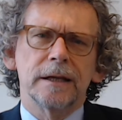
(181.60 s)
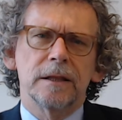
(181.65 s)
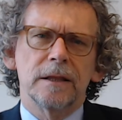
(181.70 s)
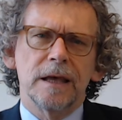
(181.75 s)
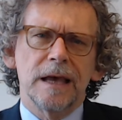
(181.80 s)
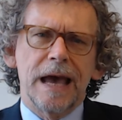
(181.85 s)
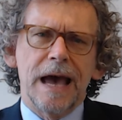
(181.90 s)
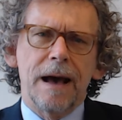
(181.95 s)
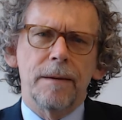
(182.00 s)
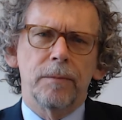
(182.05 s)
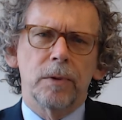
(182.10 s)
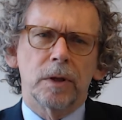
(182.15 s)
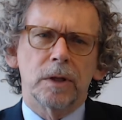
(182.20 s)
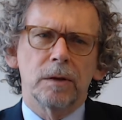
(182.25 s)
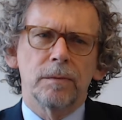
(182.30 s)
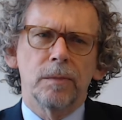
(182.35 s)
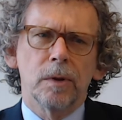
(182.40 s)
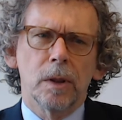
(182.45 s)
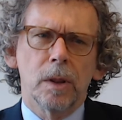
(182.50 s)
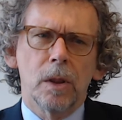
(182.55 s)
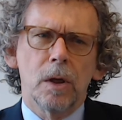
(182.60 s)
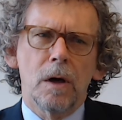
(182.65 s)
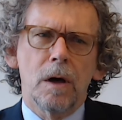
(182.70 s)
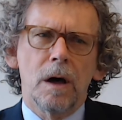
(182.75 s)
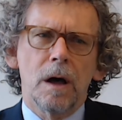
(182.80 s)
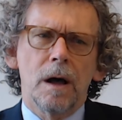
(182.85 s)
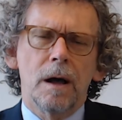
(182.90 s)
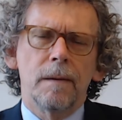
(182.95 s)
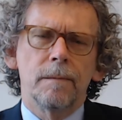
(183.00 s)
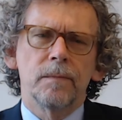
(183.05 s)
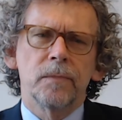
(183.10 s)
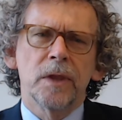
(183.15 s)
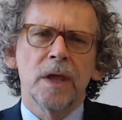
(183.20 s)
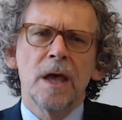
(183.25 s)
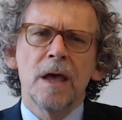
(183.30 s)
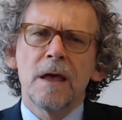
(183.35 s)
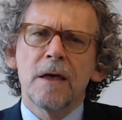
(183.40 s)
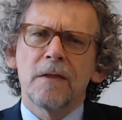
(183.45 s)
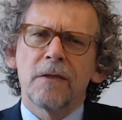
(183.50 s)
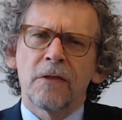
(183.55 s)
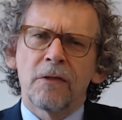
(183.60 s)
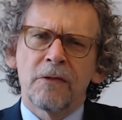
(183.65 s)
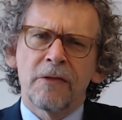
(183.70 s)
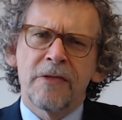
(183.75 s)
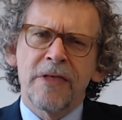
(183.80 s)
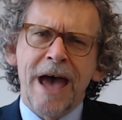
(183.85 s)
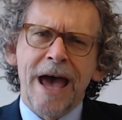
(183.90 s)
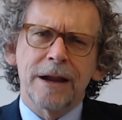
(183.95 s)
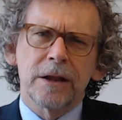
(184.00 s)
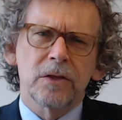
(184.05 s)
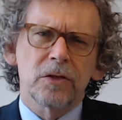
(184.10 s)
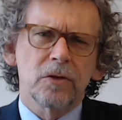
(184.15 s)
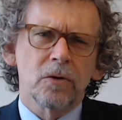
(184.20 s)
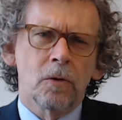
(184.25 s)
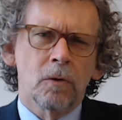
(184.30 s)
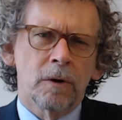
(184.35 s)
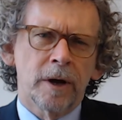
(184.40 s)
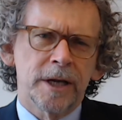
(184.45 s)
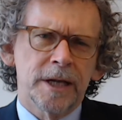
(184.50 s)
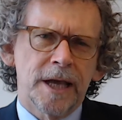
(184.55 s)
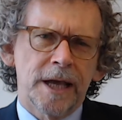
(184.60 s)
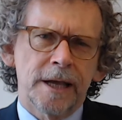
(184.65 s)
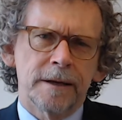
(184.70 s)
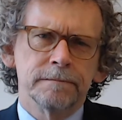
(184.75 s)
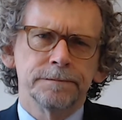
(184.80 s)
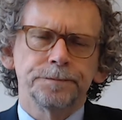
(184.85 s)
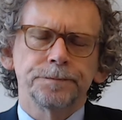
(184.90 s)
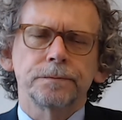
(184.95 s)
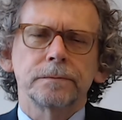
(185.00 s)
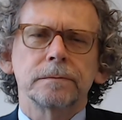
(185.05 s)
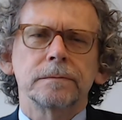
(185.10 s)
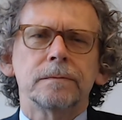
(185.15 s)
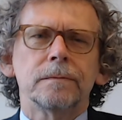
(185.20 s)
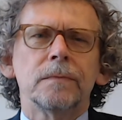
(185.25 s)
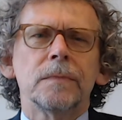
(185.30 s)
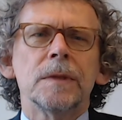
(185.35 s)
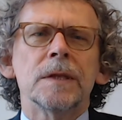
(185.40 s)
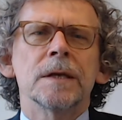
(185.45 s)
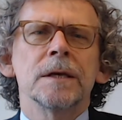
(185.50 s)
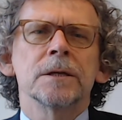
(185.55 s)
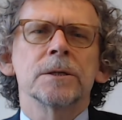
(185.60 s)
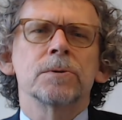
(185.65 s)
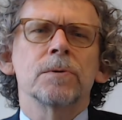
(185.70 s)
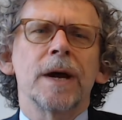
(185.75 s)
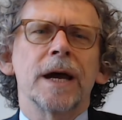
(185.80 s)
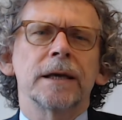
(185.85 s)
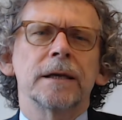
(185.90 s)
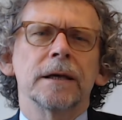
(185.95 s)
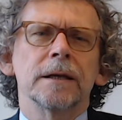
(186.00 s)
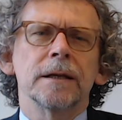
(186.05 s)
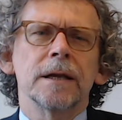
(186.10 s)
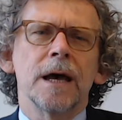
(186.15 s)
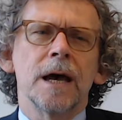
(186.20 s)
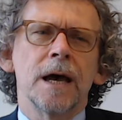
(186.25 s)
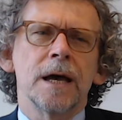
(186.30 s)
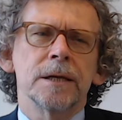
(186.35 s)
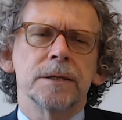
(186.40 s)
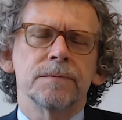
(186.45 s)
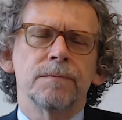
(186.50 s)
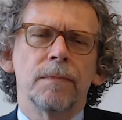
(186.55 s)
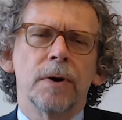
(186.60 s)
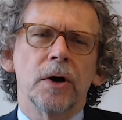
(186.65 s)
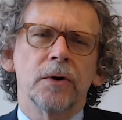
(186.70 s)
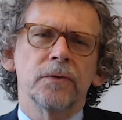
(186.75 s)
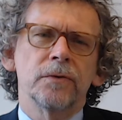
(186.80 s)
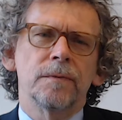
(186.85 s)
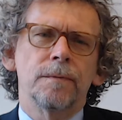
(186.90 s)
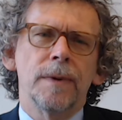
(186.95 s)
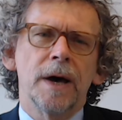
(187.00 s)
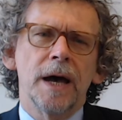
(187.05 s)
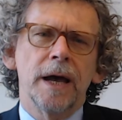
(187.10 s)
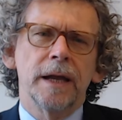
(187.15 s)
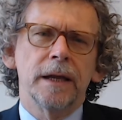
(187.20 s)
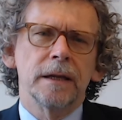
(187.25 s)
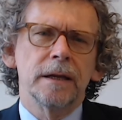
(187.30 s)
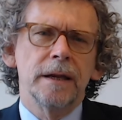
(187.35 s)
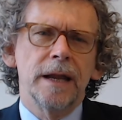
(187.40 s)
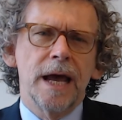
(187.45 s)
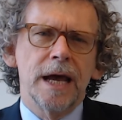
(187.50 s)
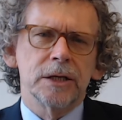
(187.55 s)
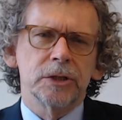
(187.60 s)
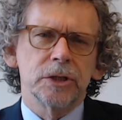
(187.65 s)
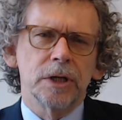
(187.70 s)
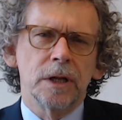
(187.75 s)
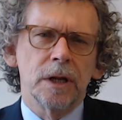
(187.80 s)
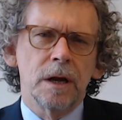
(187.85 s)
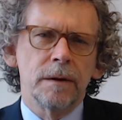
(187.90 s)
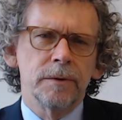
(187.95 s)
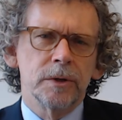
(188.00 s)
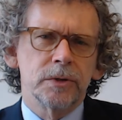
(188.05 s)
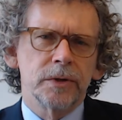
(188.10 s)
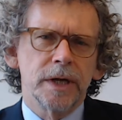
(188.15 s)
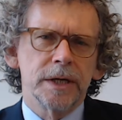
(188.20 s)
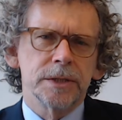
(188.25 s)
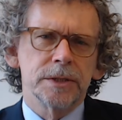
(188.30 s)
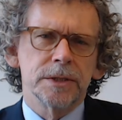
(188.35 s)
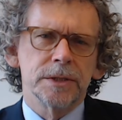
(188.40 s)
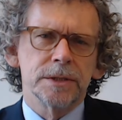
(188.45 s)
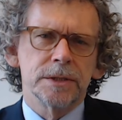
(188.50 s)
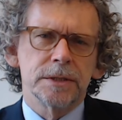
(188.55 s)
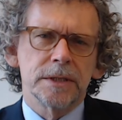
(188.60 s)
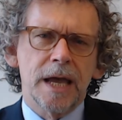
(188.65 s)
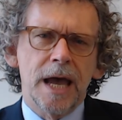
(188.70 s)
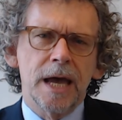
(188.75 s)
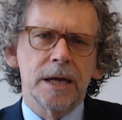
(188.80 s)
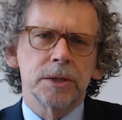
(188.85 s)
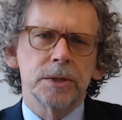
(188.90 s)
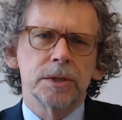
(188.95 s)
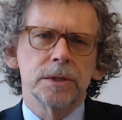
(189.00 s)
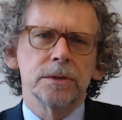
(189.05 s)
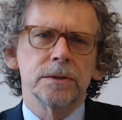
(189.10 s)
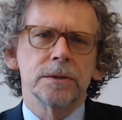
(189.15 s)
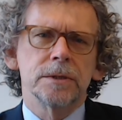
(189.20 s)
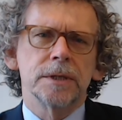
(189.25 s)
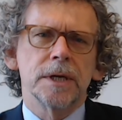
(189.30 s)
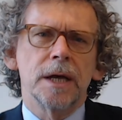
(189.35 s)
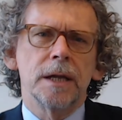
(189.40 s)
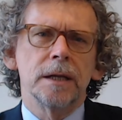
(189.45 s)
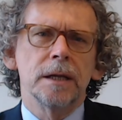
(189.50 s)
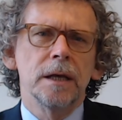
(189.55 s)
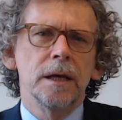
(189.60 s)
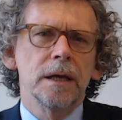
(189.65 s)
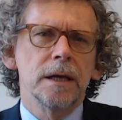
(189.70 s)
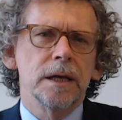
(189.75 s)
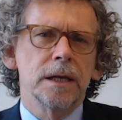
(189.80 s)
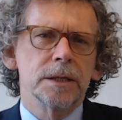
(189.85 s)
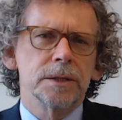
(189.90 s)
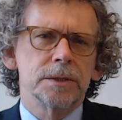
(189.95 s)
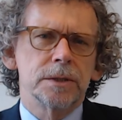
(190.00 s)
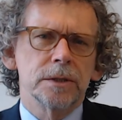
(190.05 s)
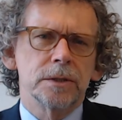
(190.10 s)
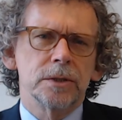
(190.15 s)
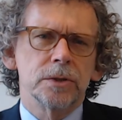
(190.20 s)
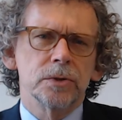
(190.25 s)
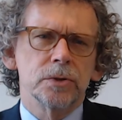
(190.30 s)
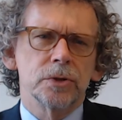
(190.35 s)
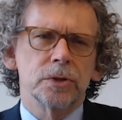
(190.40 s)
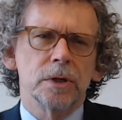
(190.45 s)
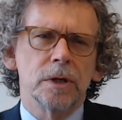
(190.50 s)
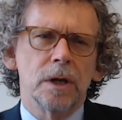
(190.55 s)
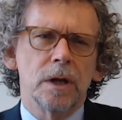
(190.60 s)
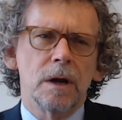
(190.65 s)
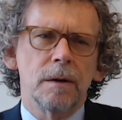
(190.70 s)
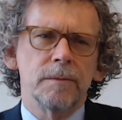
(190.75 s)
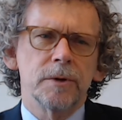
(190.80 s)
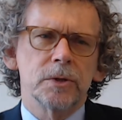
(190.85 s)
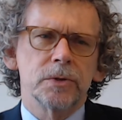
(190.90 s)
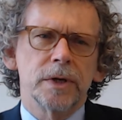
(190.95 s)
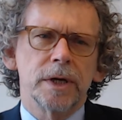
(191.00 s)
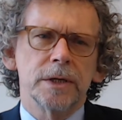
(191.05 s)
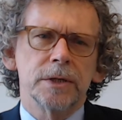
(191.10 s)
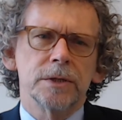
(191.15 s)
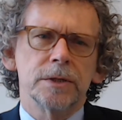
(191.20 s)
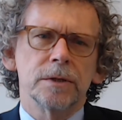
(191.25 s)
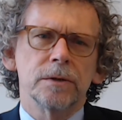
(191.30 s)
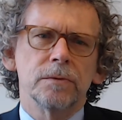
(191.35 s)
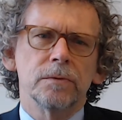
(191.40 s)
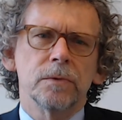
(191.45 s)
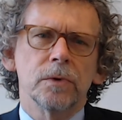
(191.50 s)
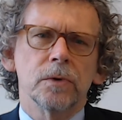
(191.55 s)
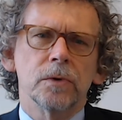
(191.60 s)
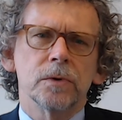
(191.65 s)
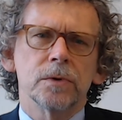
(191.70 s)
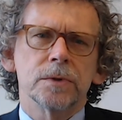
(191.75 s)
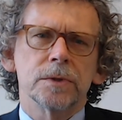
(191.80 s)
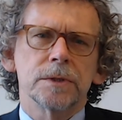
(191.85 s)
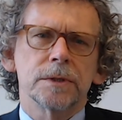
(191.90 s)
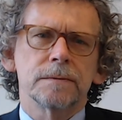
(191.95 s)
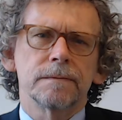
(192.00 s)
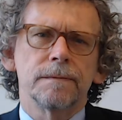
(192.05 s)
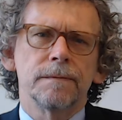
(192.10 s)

the applicable law. That authority is recognized both by national arbitration statutes and institutional arbitration rules.